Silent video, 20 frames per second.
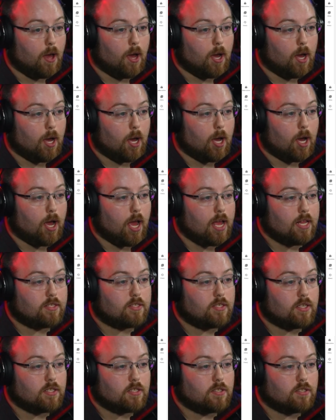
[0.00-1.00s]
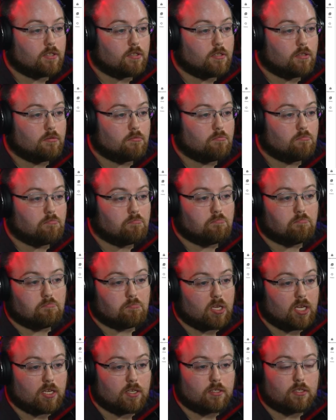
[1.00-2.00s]
and since
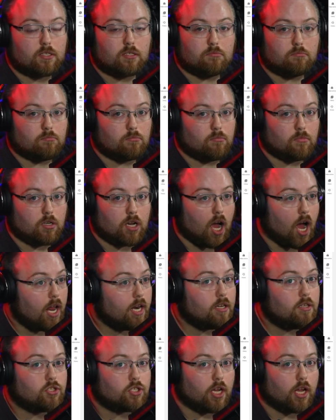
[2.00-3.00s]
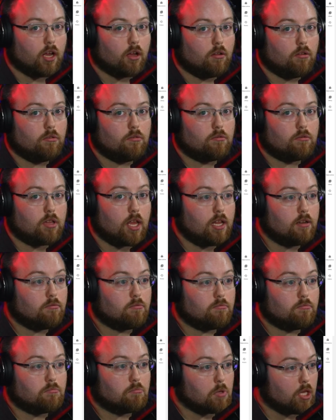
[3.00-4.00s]
he's not in jail, that
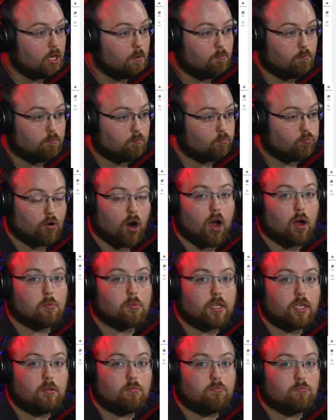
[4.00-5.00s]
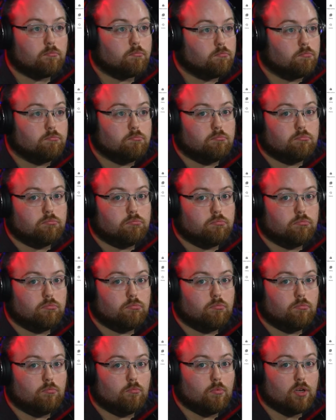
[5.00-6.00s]
he probably
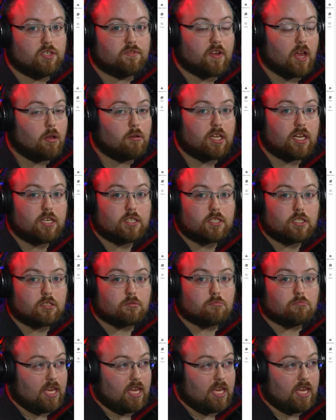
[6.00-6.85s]
was found innocent.